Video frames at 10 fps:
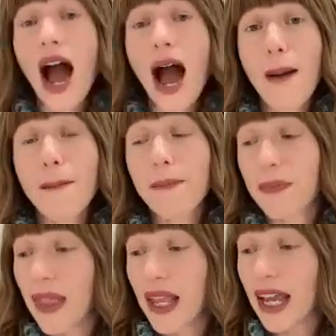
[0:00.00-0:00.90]

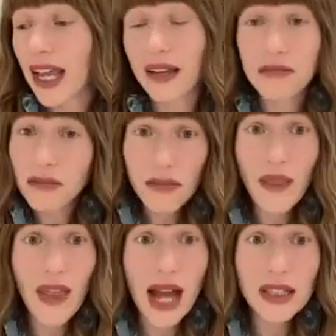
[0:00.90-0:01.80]

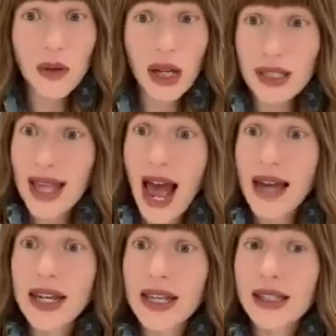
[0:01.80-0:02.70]
And that's what
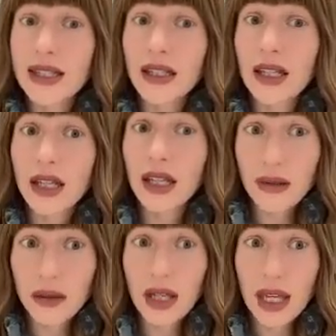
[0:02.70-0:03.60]
sadness
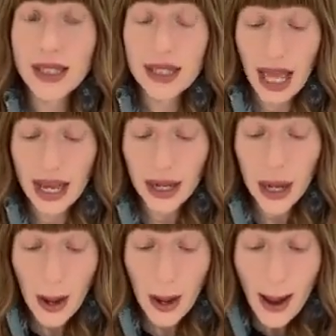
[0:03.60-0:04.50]
is like.
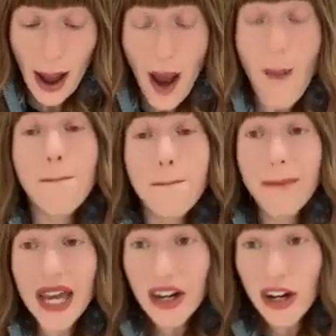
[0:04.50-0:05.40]

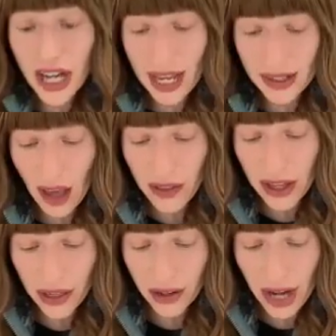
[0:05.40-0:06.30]
Bitterness, on the
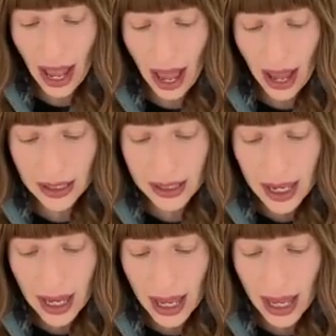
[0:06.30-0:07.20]
other hand,
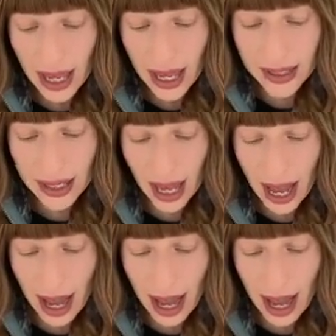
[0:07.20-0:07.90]
is